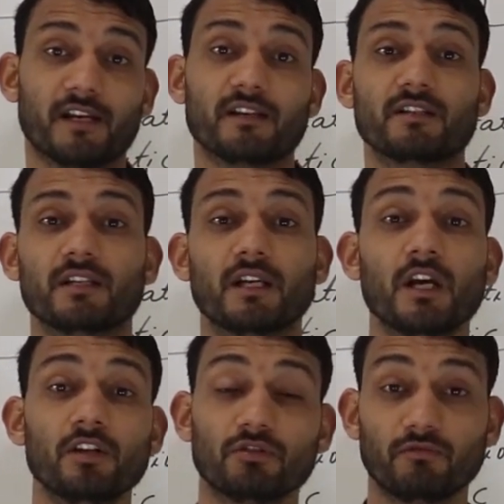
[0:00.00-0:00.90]
of energy.
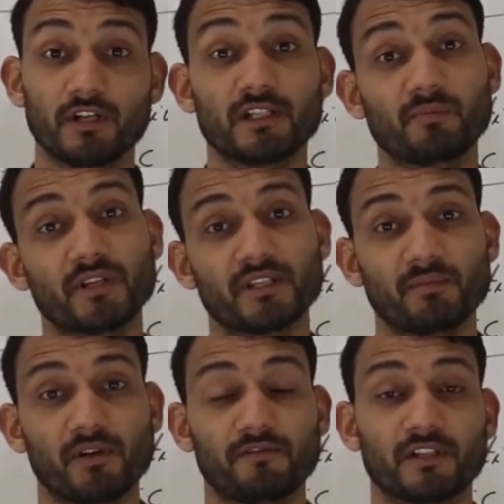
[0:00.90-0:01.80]
So what does
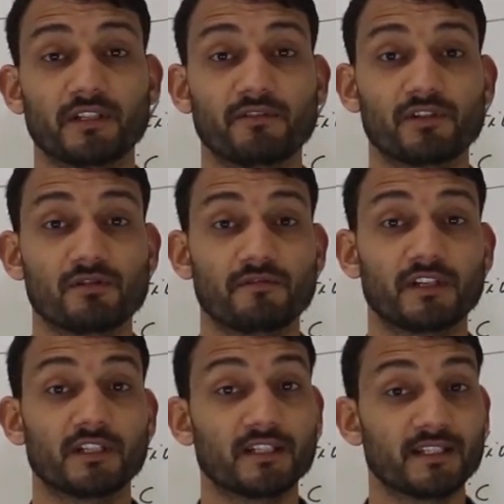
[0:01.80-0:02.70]
principle of conservation
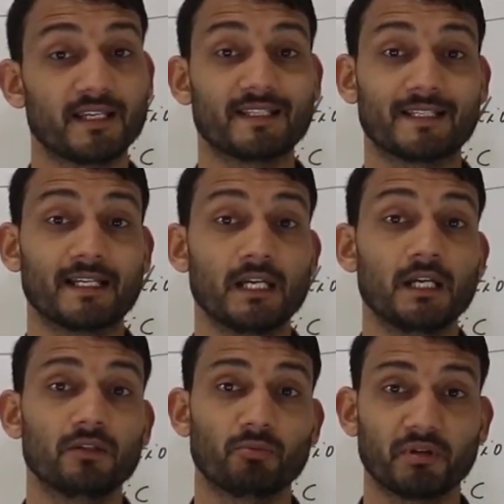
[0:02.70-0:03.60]
of energy says?
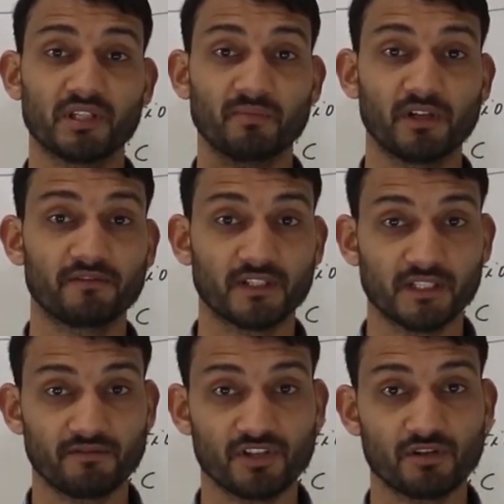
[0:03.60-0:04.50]
So principle of
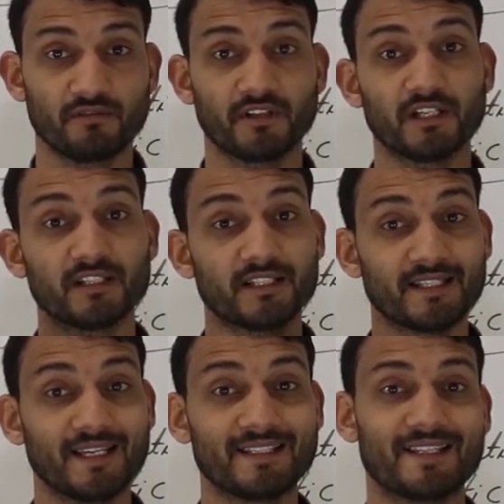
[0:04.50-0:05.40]
conservation of energy
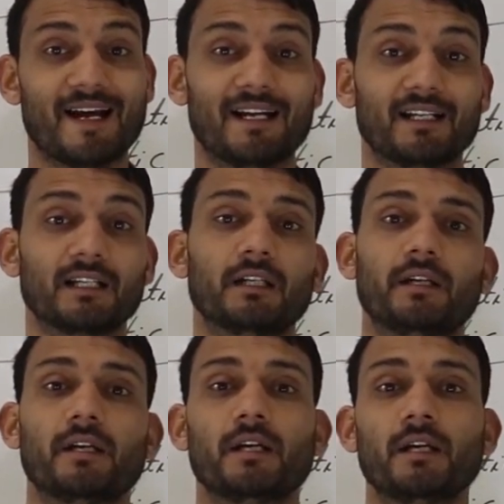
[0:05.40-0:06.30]
says
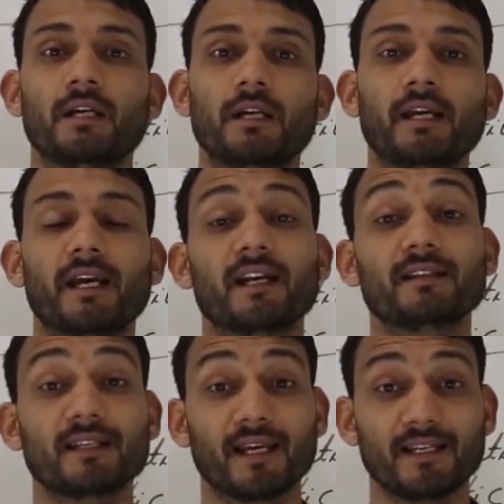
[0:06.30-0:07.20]
that
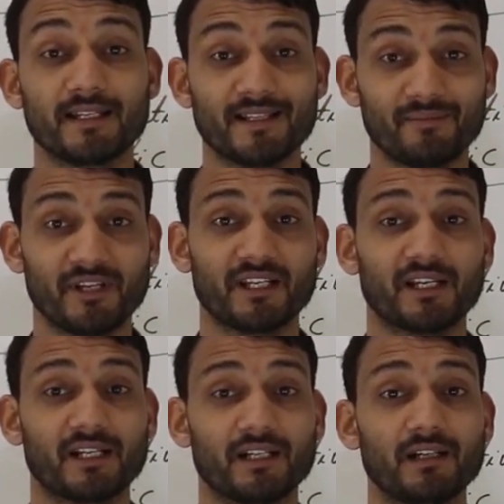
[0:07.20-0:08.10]
energy can neither be
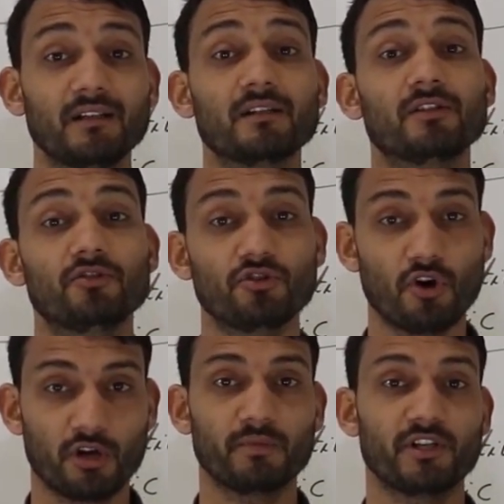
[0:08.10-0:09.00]
created
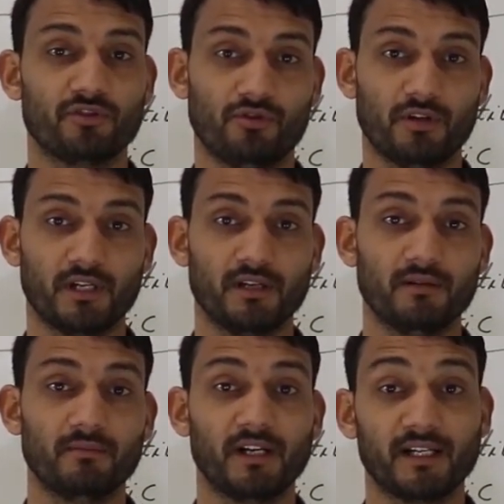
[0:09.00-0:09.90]
nor be destroyed,
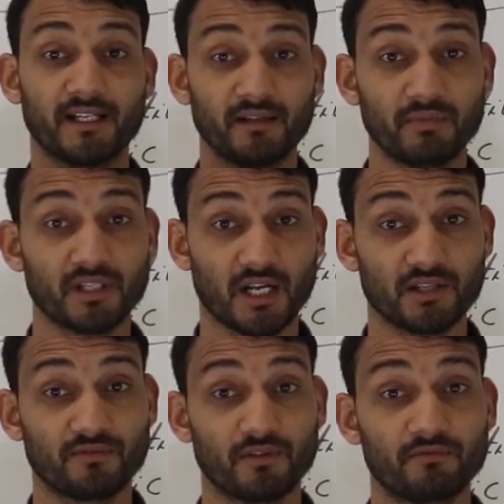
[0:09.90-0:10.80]
but it can be
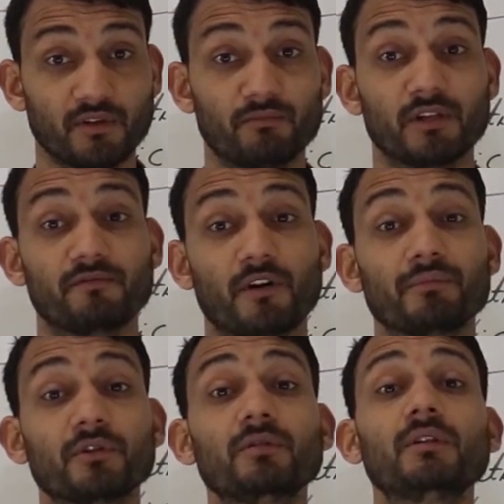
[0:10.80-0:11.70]
transformed from one
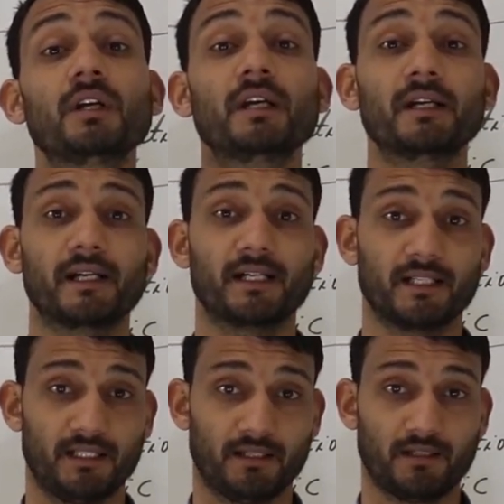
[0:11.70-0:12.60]
form to
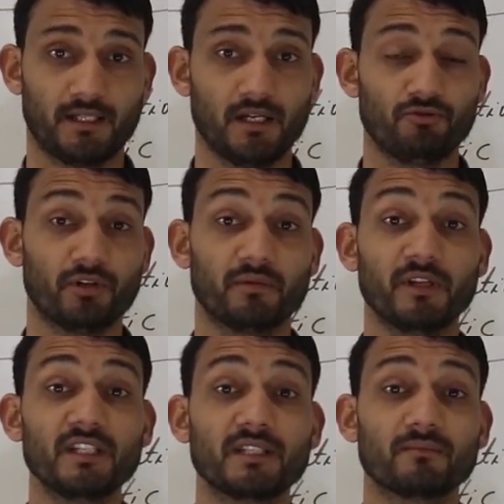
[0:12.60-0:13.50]
another. So
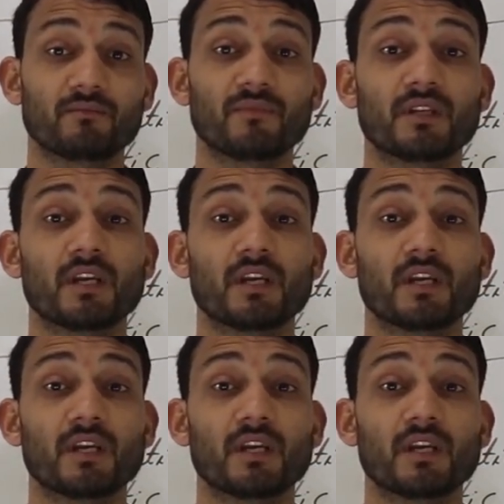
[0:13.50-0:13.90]
it means